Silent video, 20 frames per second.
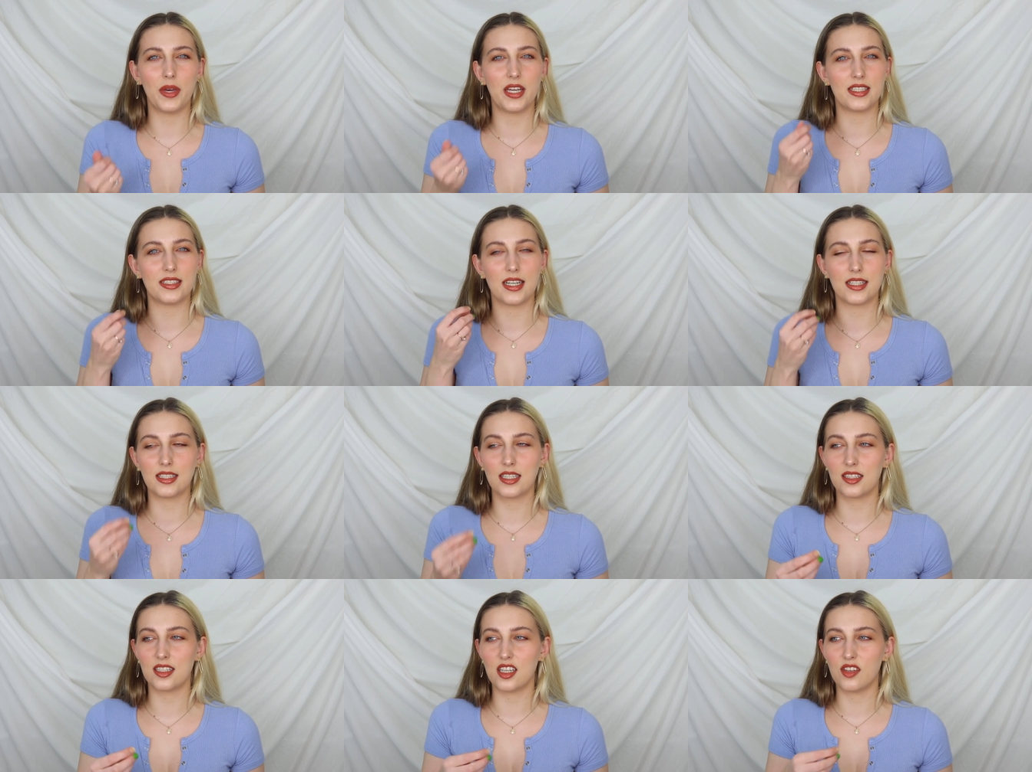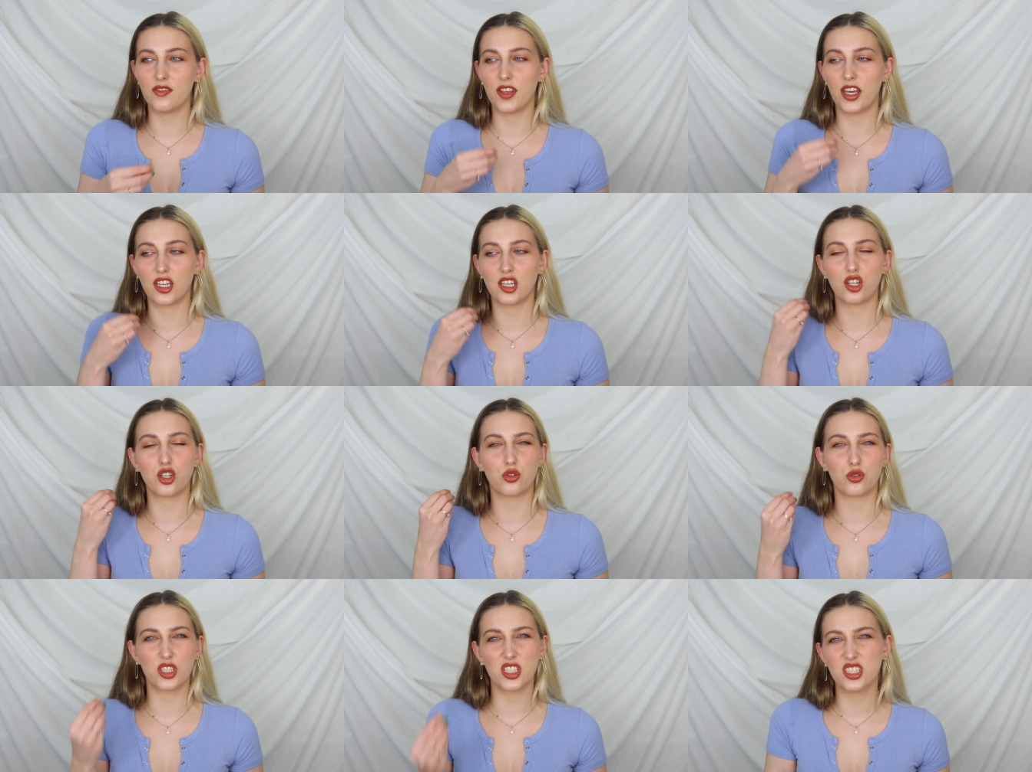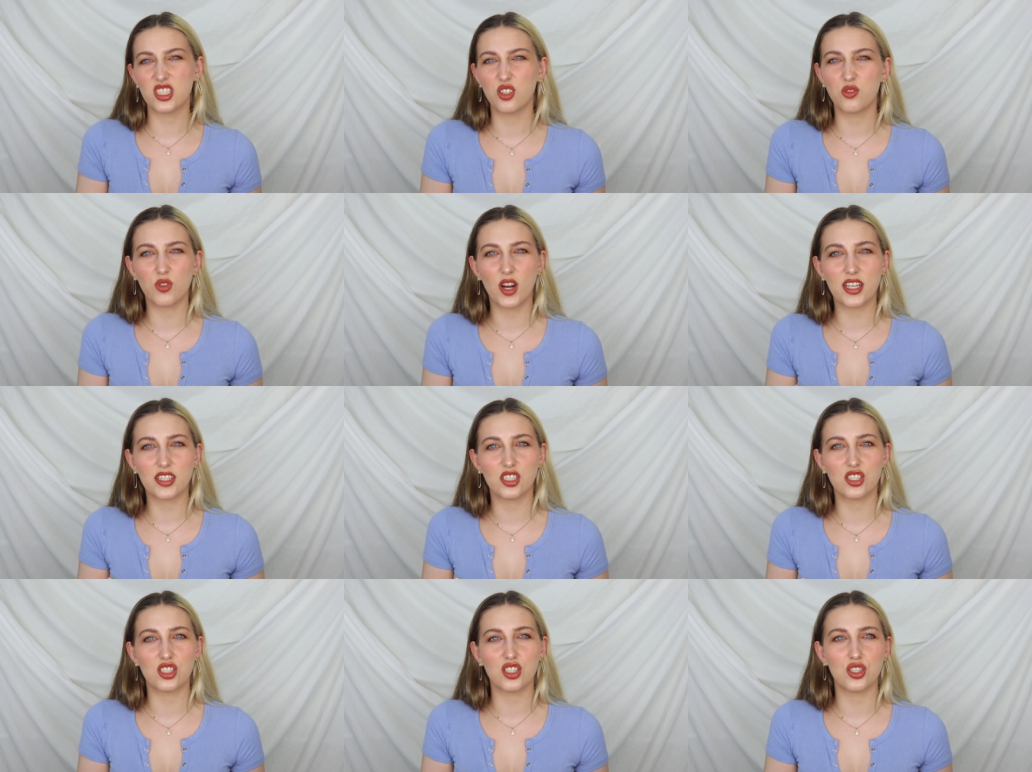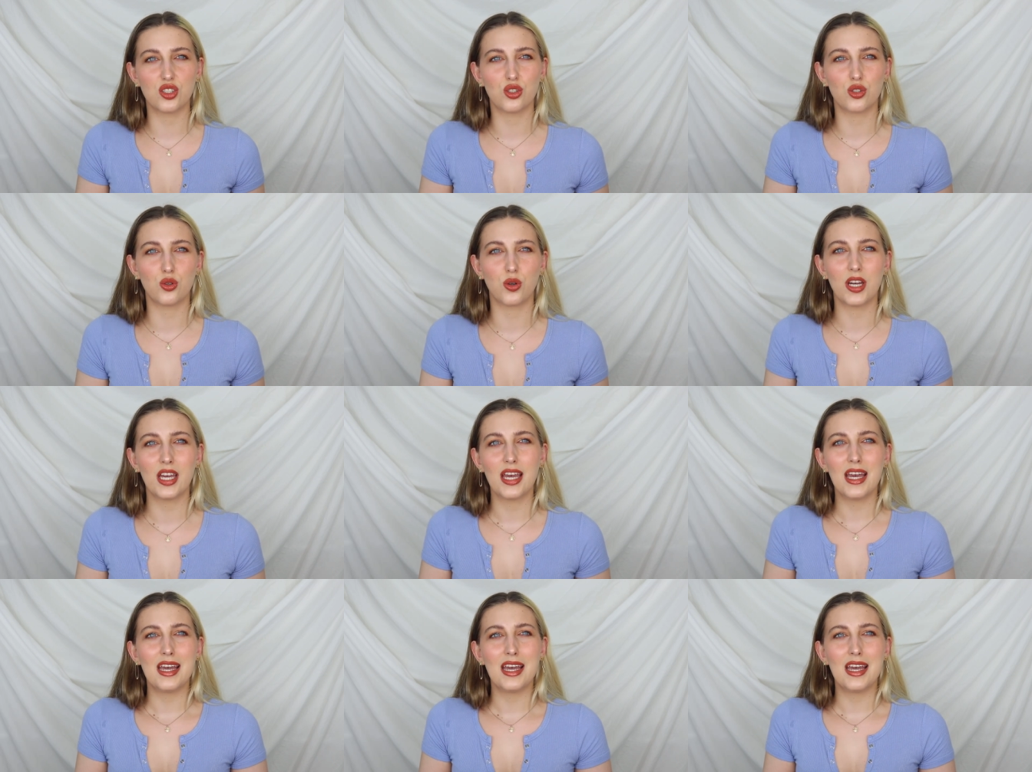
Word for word: It doesn't leave like a greasy residue.